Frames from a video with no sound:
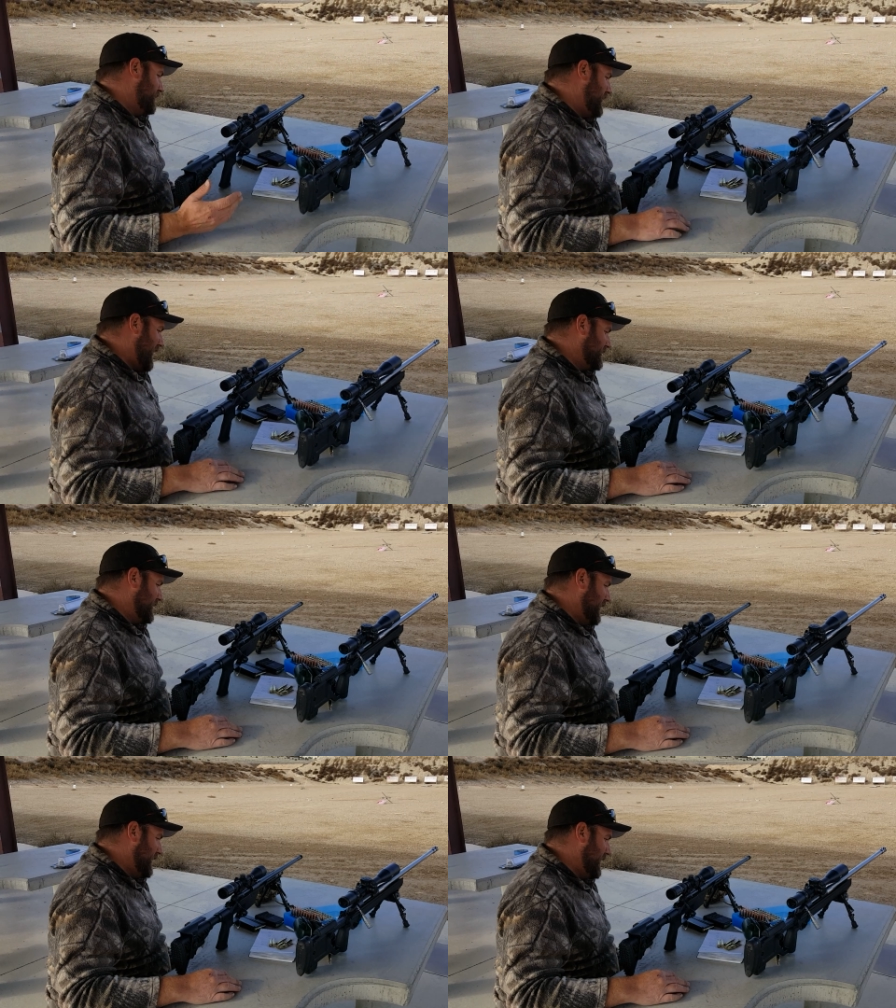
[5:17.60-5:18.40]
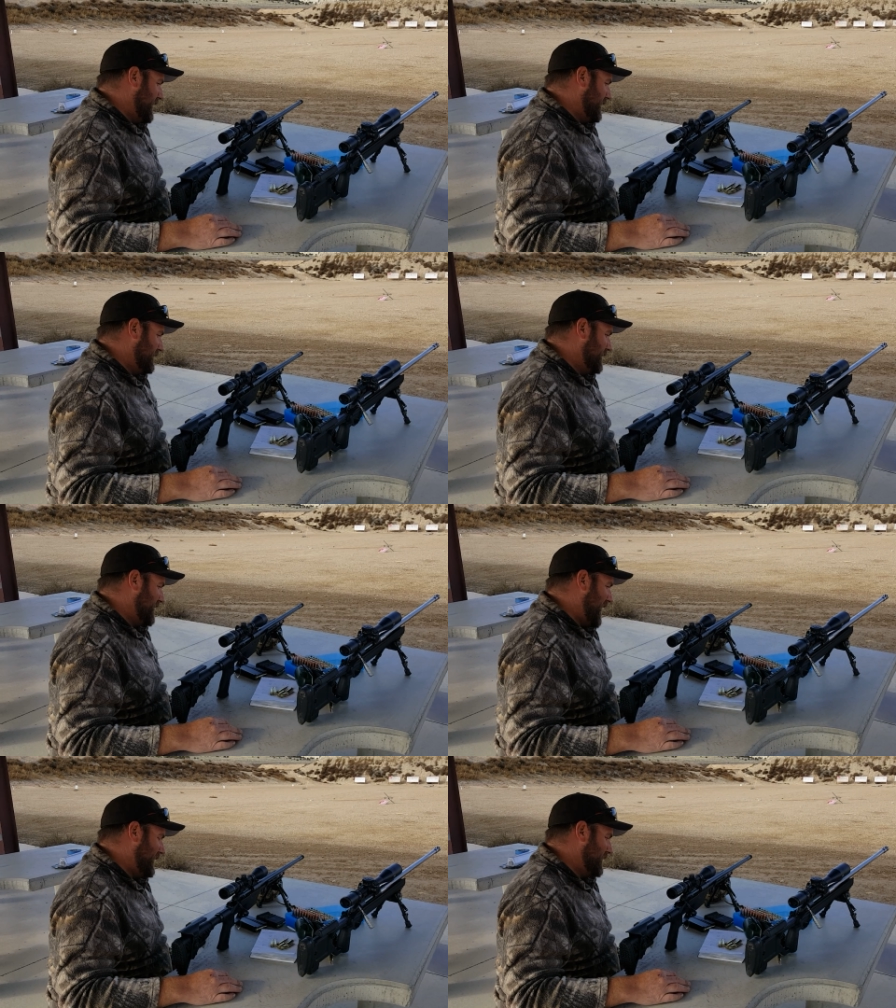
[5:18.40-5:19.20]
that's the
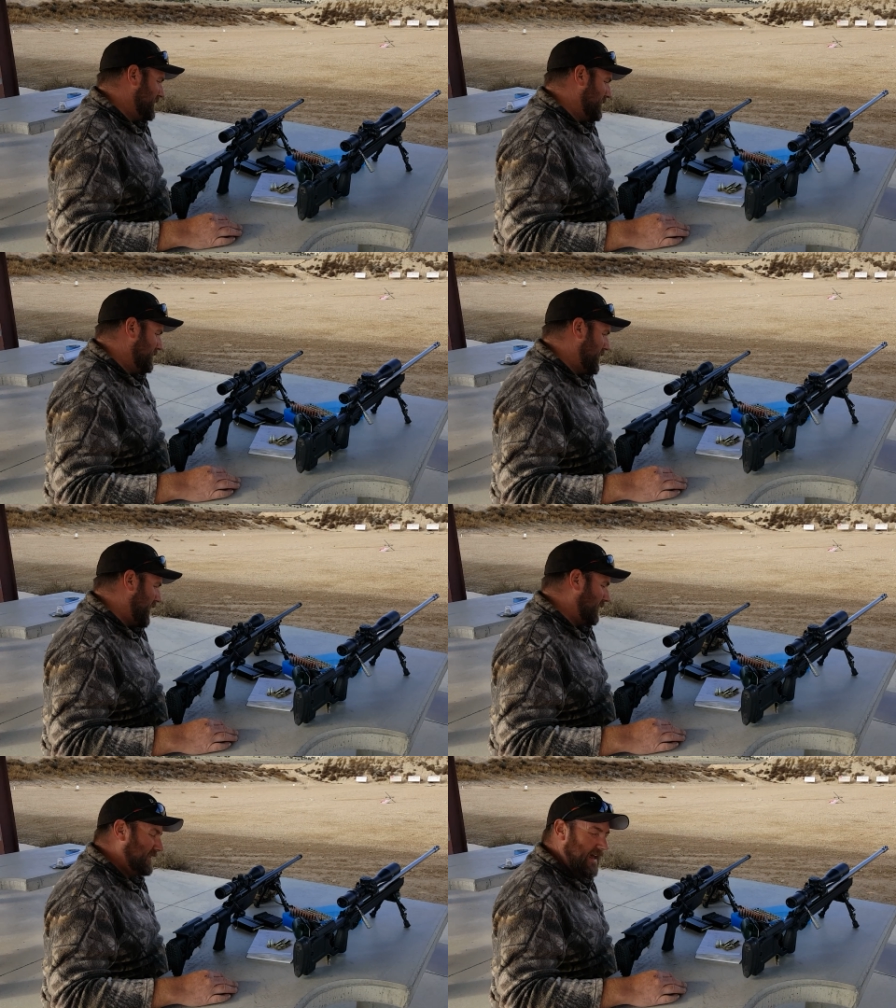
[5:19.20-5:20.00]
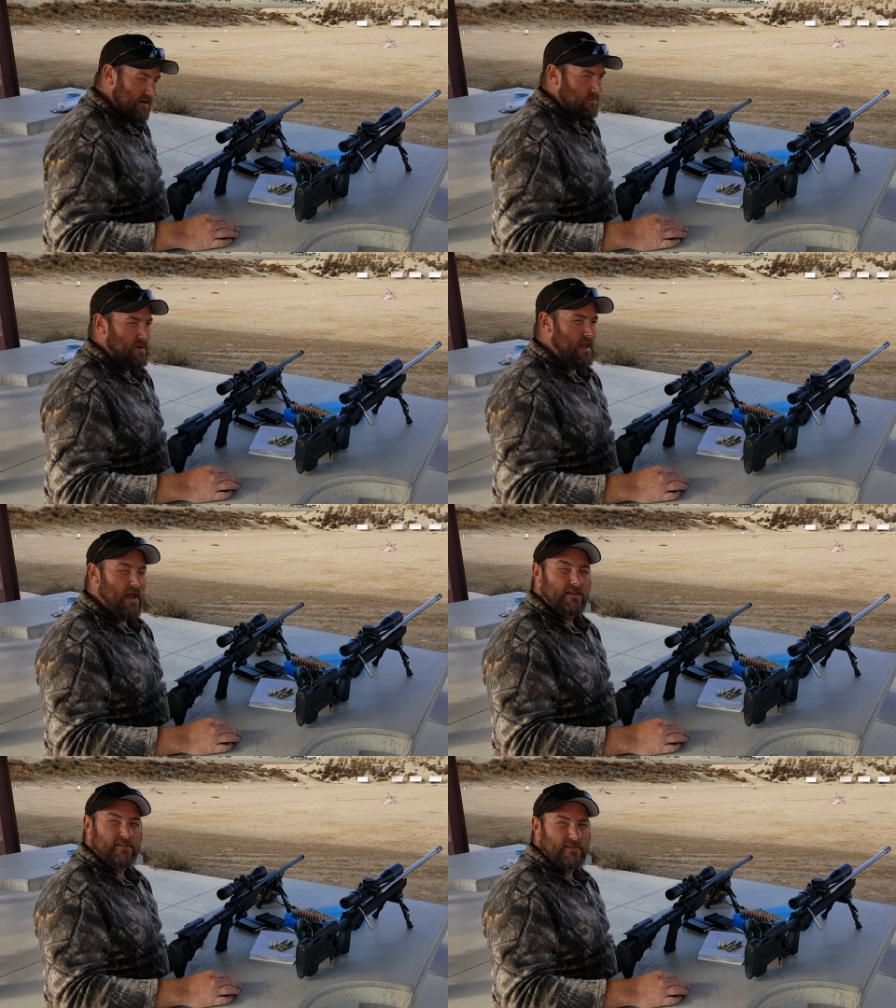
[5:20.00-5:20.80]
Savage Model 10
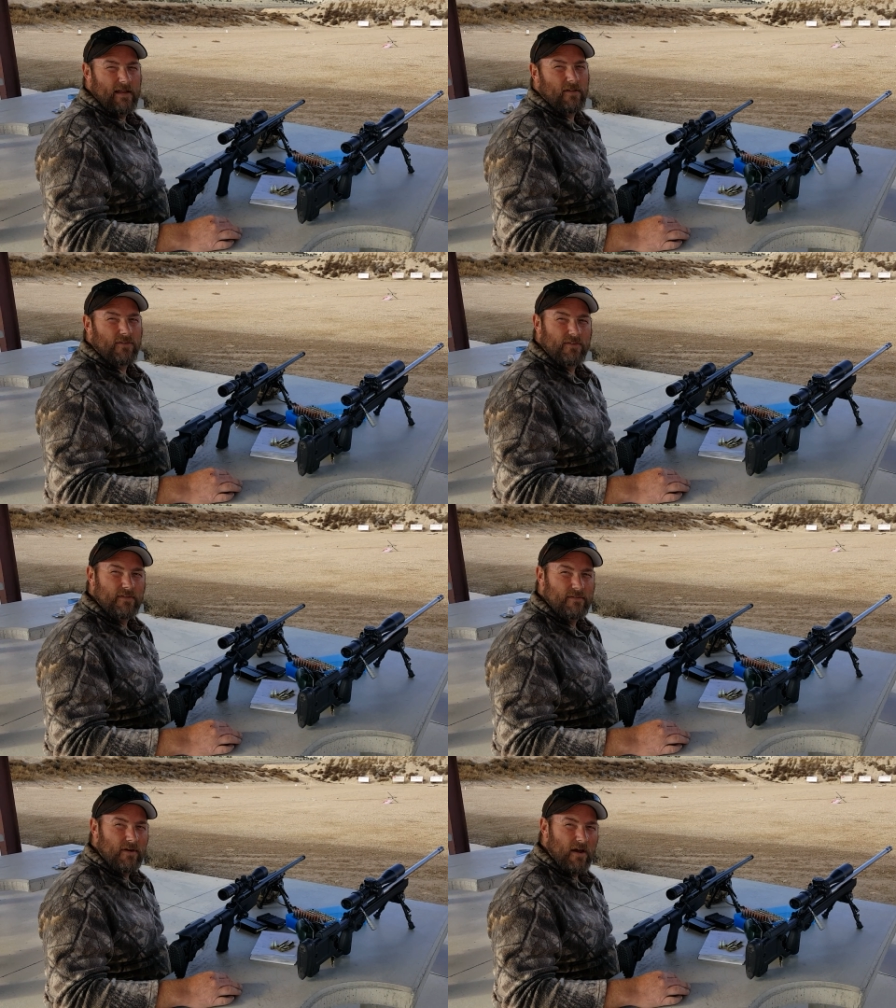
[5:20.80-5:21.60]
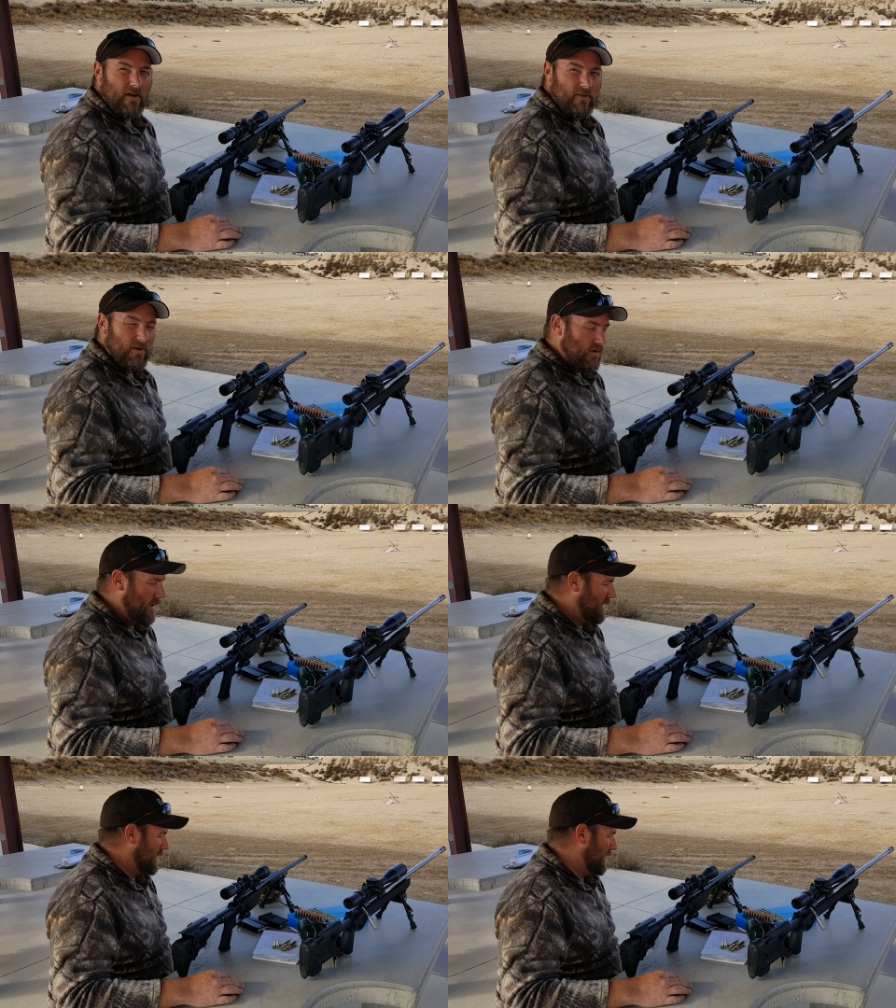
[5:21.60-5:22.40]
BA Stealth. Real
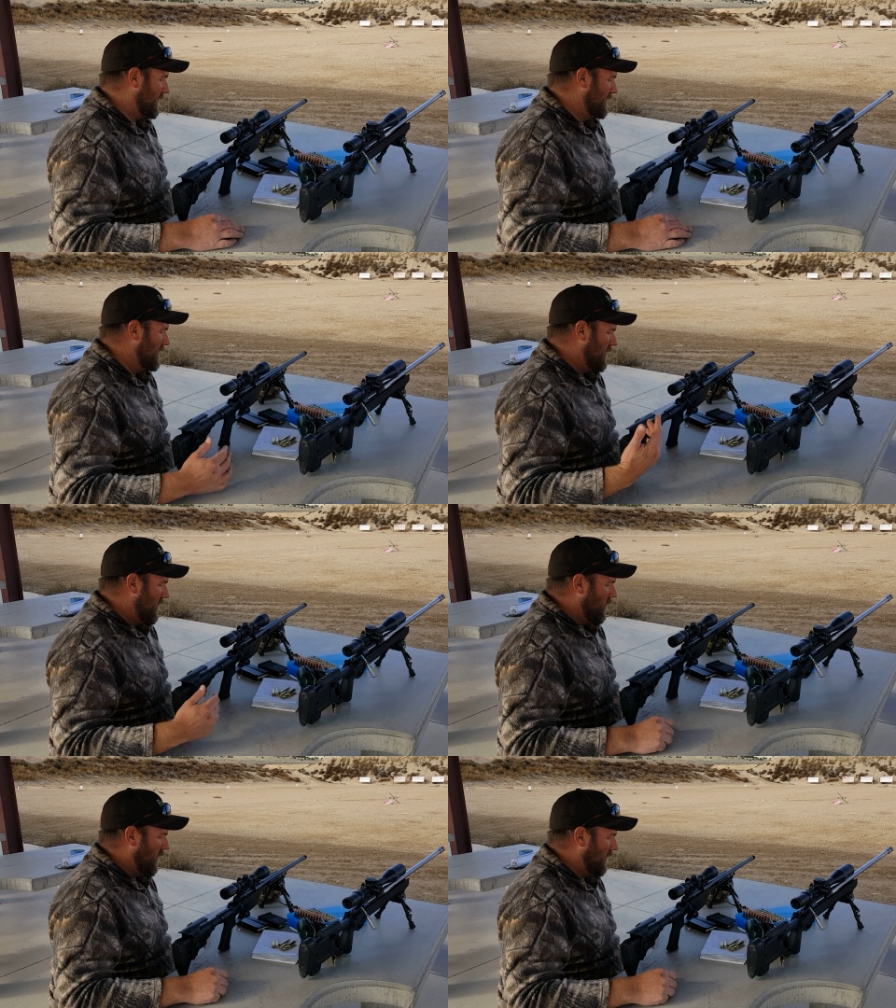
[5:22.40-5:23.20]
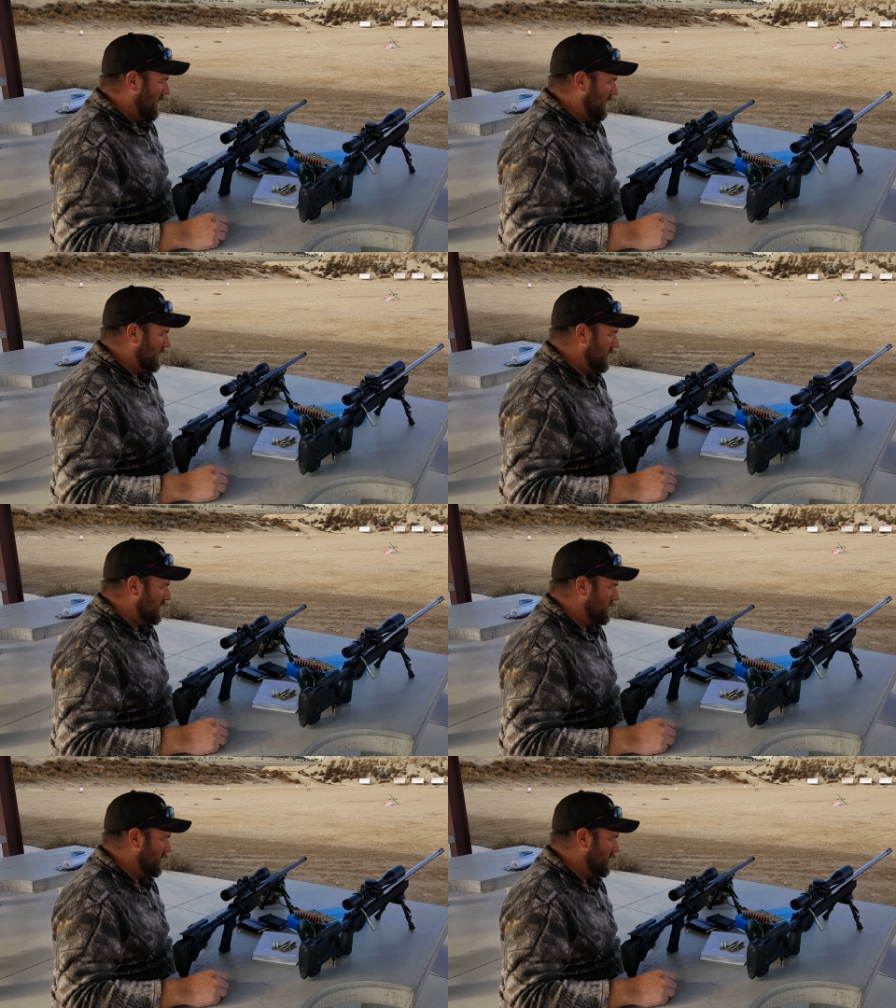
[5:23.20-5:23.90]
quick, we'll do some